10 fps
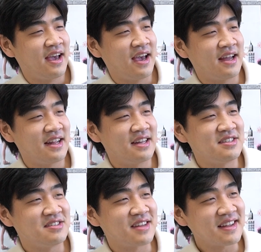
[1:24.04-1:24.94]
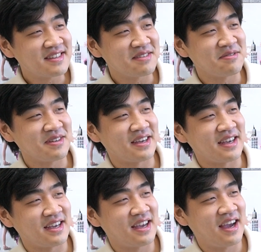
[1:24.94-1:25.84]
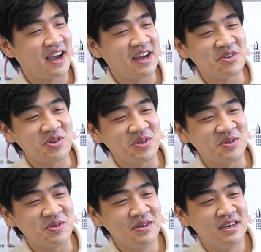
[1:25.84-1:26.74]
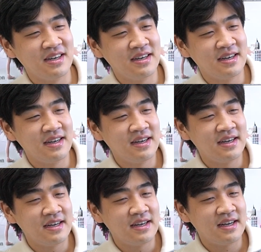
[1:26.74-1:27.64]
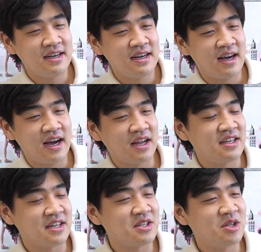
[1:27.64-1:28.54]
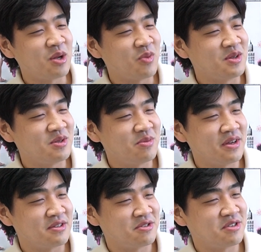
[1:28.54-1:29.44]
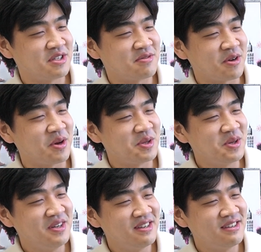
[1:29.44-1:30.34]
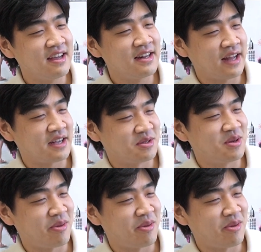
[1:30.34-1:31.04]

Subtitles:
And instinctively, I knew I did not want to be on the streets of Yeouido, next to the